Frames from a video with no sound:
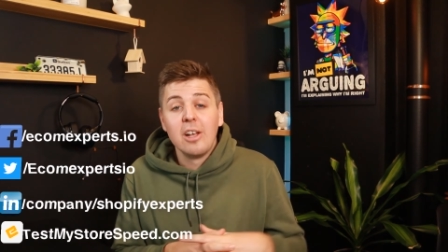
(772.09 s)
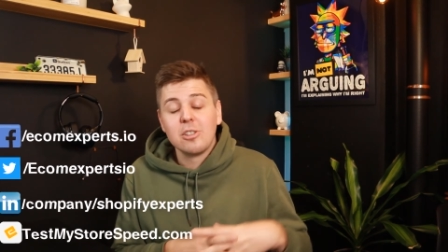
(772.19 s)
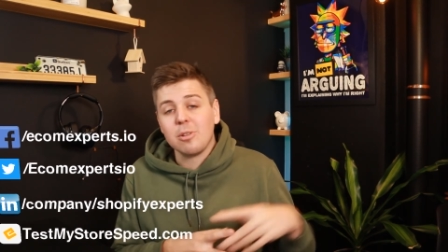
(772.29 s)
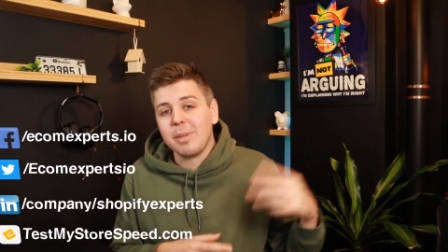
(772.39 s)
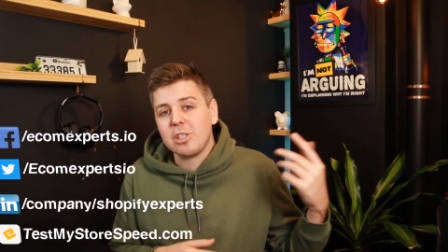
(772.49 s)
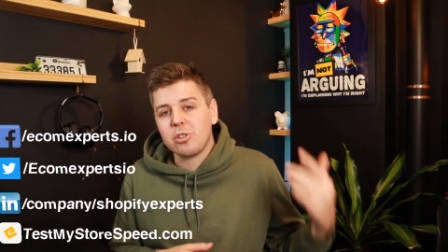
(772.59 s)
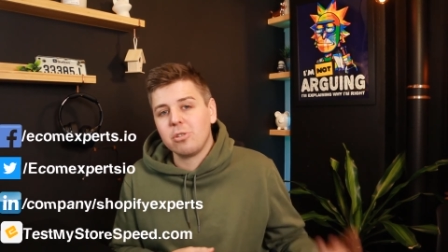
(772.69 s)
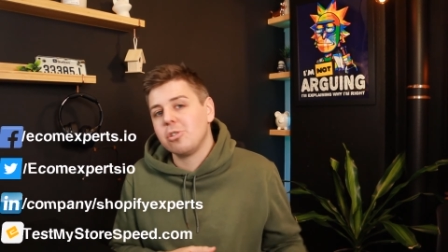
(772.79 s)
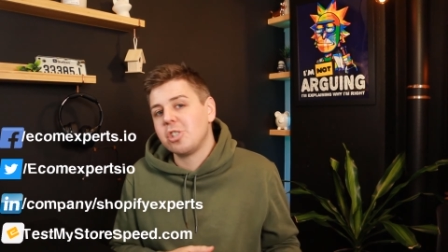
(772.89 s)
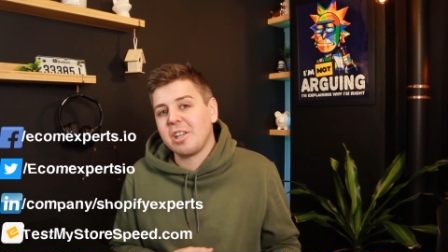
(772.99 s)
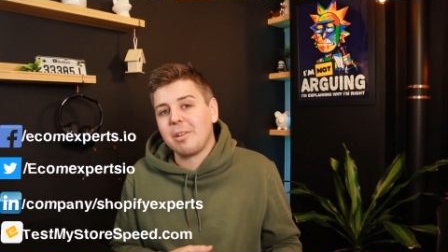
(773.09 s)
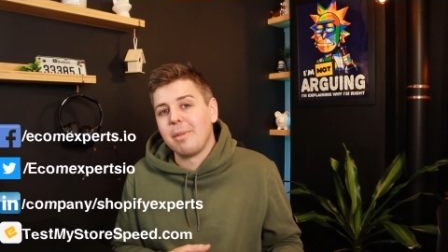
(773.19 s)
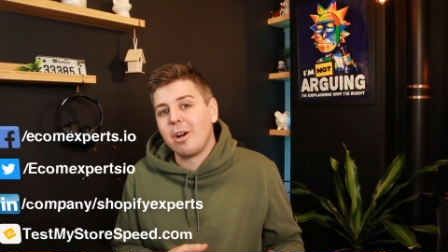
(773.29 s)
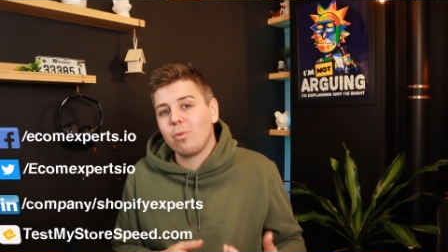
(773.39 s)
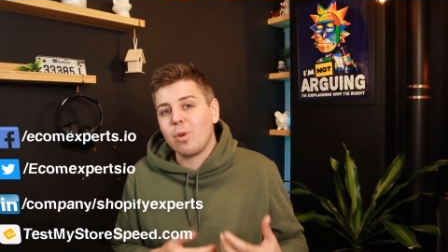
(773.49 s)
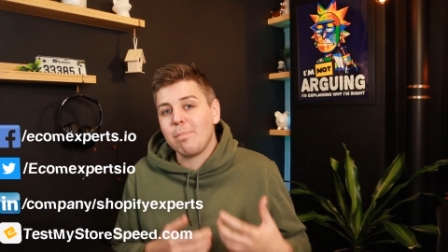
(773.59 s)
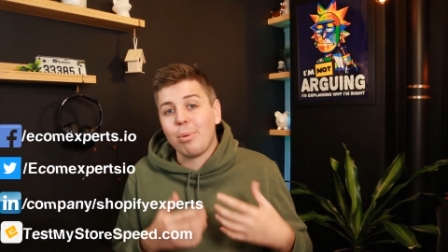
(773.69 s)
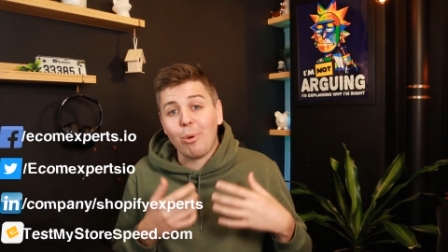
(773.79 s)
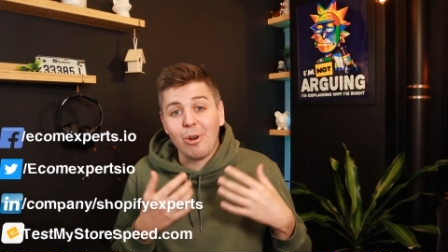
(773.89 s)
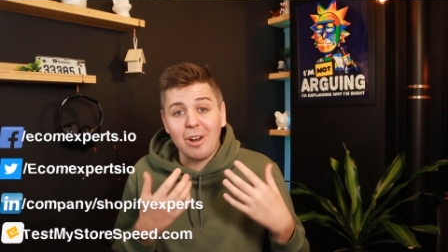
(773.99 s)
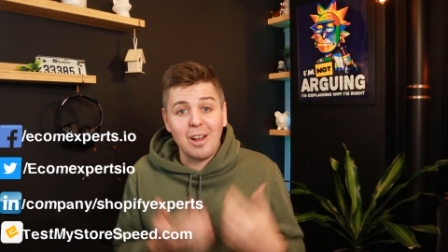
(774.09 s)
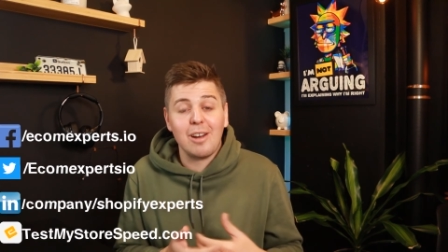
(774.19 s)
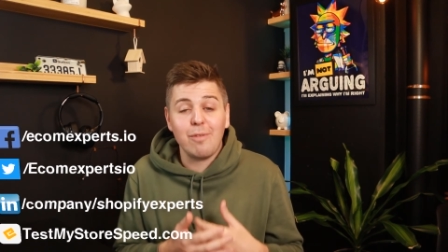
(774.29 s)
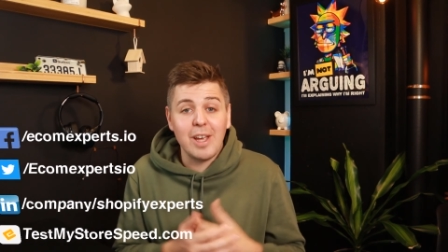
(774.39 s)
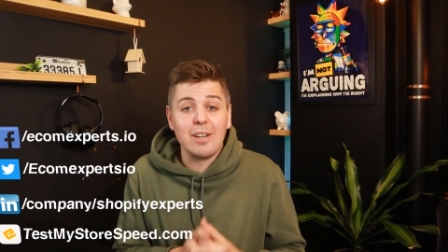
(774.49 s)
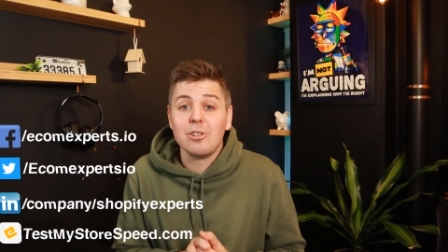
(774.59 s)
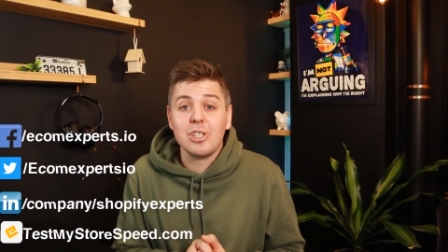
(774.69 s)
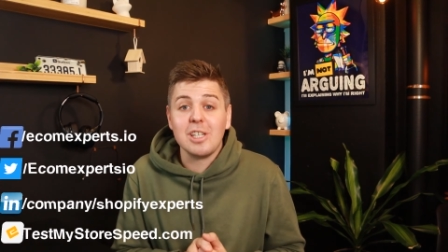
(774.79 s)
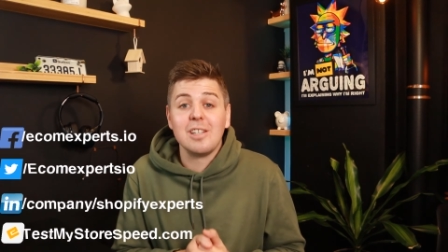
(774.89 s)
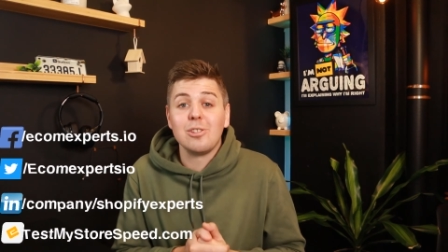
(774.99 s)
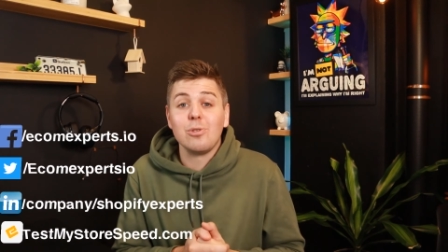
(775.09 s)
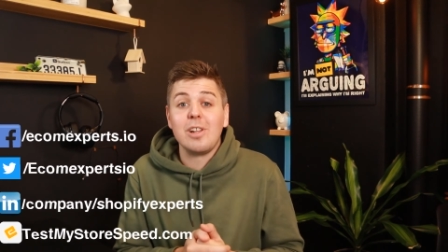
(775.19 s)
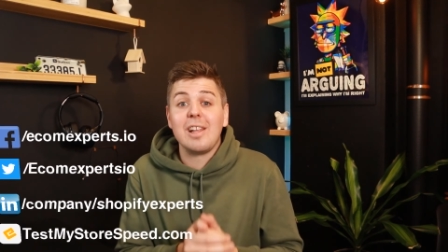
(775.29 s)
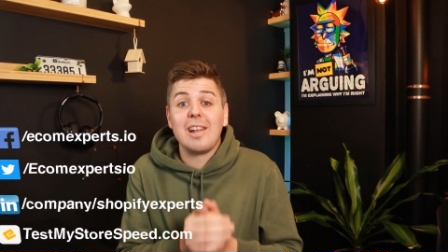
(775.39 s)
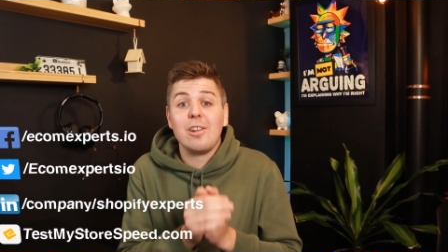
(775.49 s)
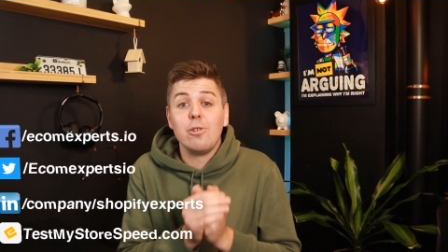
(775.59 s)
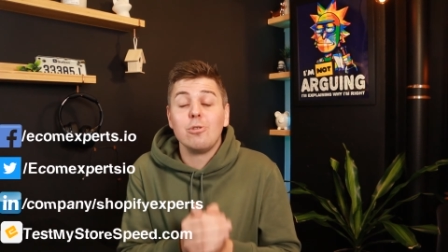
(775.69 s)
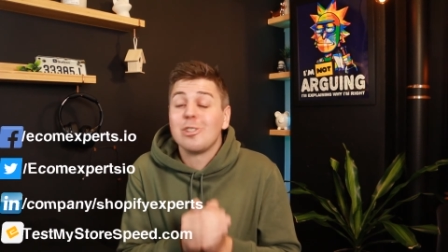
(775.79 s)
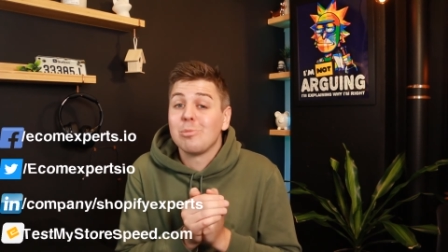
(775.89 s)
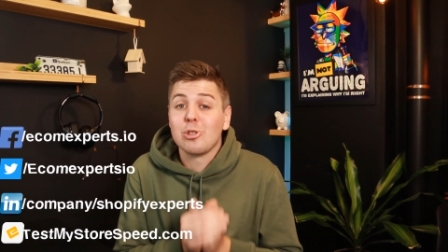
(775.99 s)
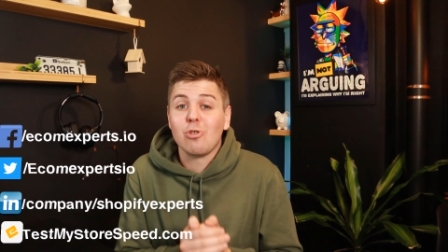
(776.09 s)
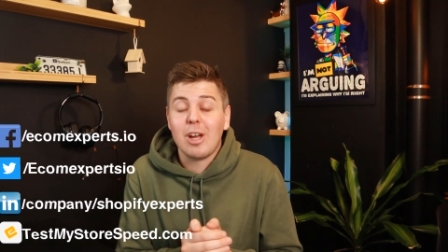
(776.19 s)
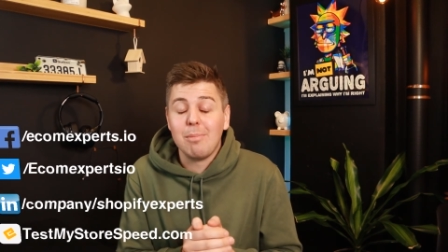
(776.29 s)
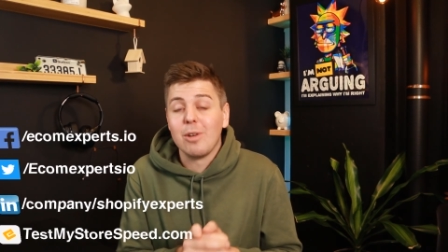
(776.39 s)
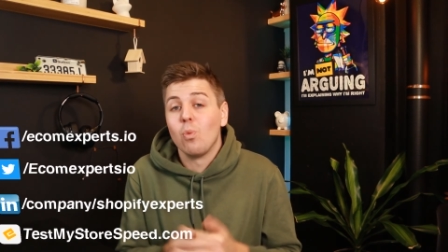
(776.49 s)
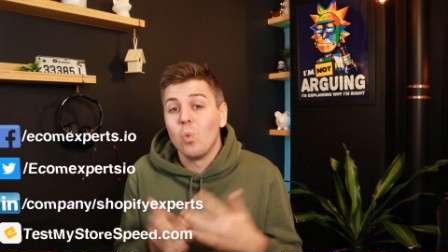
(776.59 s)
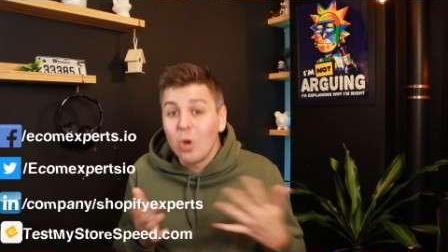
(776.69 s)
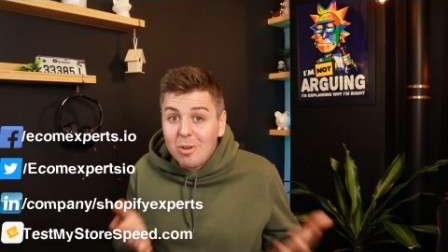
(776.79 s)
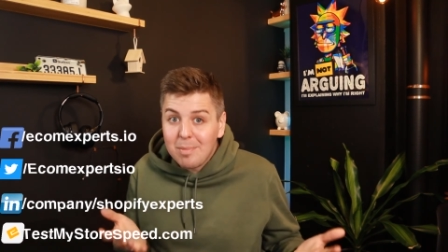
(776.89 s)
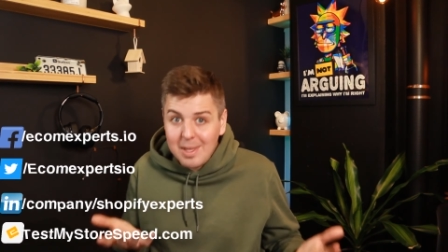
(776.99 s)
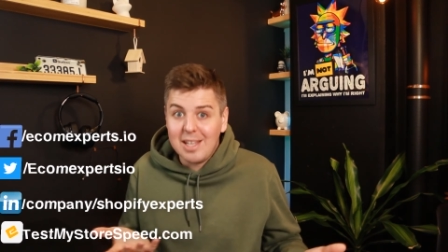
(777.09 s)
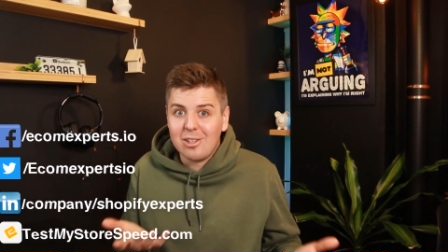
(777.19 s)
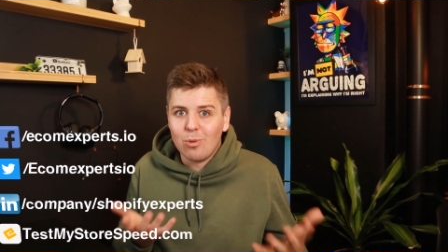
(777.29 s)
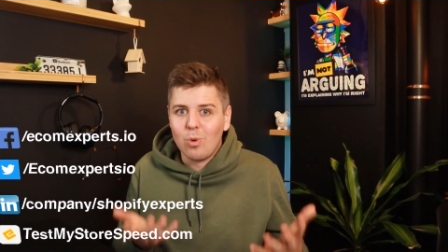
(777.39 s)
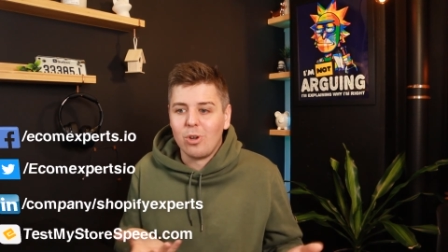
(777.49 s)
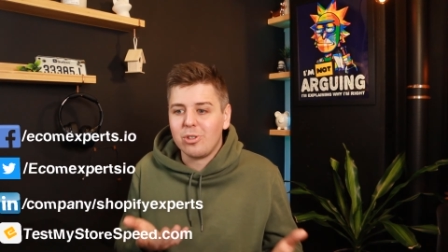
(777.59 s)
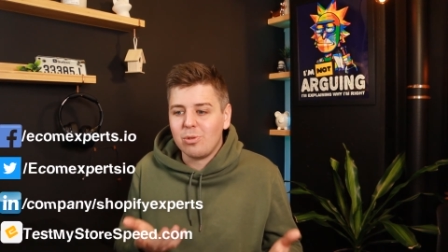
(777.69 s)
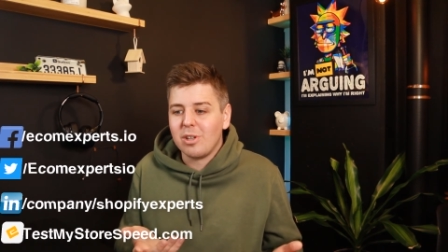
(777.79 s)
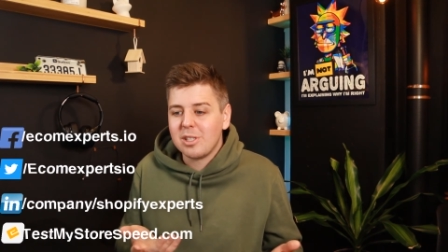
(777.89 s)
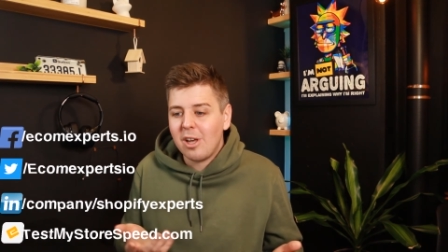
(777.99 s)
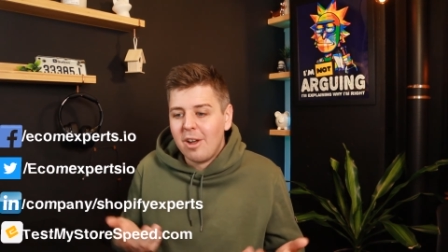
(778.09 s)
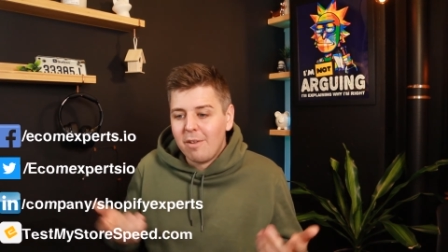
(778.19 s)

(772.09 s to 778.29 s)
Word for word: So make sure to check them out. We pour a lot of energy into it, and you subscribing would mean the world to us.